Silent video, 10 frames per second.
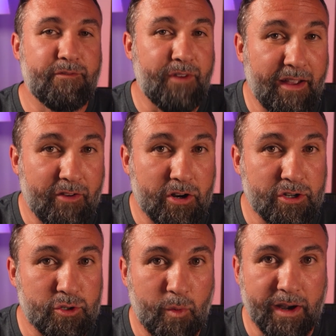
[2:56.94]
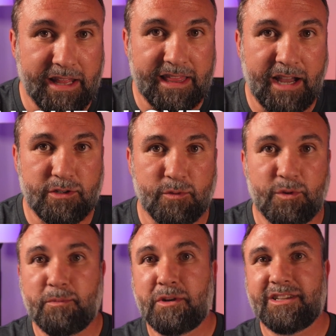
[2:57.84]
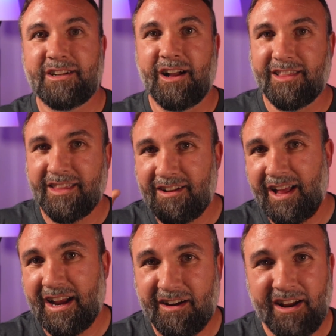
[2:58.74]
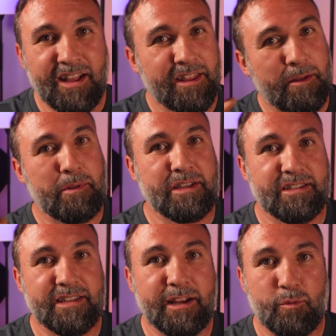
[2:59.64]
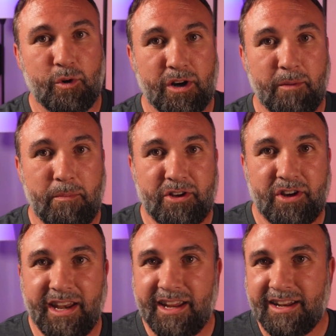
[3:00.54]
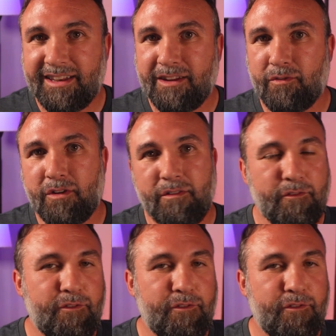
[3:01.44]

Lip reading: $520,000, which puts it a little higher than places like Aurora, but you're getting a different